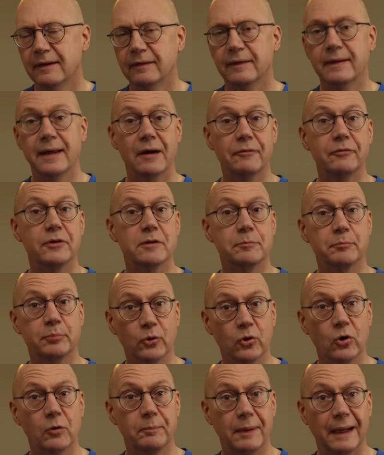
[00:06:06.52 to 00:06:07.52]
the average
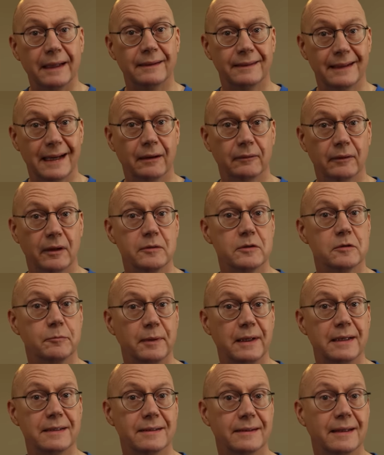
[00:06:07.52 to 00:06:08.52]
broadband download
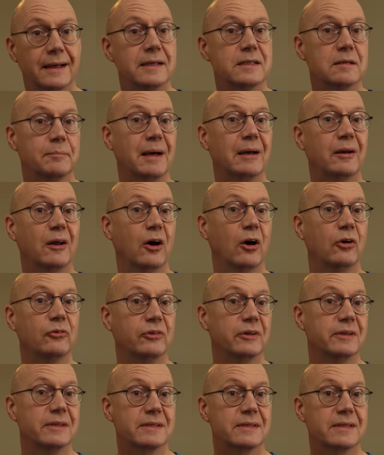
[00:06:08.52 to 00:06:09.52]
speed today is about
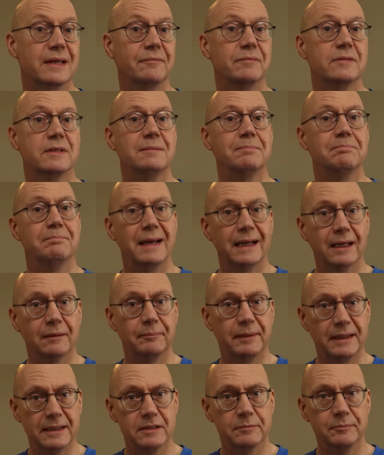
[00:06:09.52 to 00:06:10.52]
170
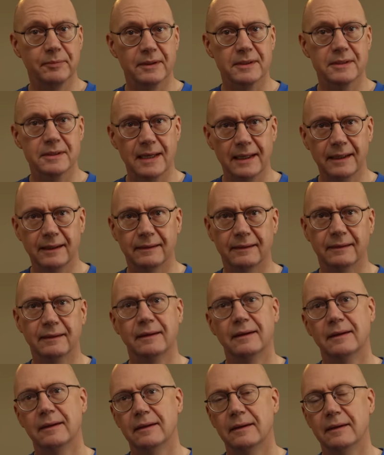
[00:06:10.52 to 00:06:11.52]
megabits per second,
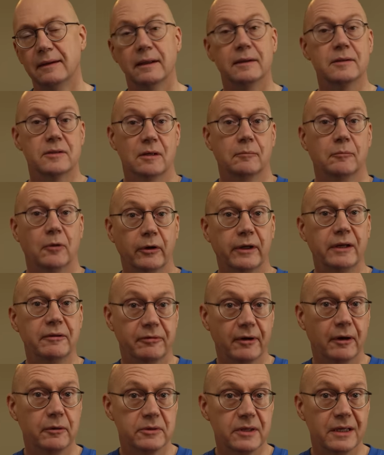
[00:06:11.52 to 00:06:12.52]
and some lucky
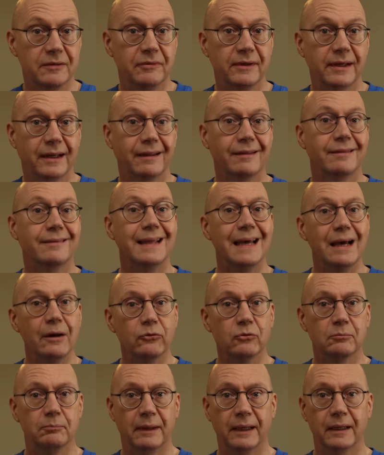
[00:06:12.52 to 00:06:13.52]
folks even get
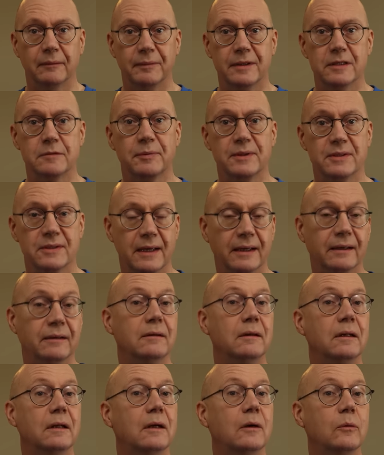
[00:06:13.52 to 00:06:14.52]
1,000 megabits per
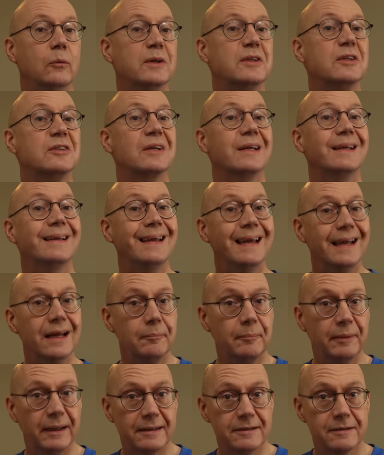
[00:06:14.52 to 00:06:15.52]
second, which is a
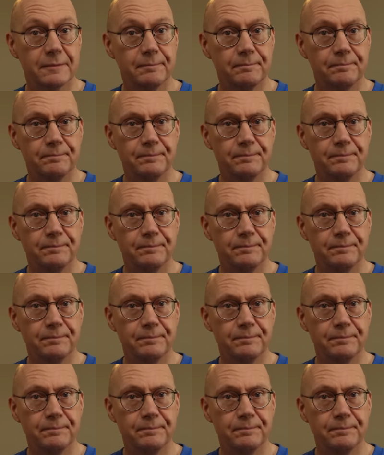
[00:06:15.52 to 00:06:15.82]
gigabit.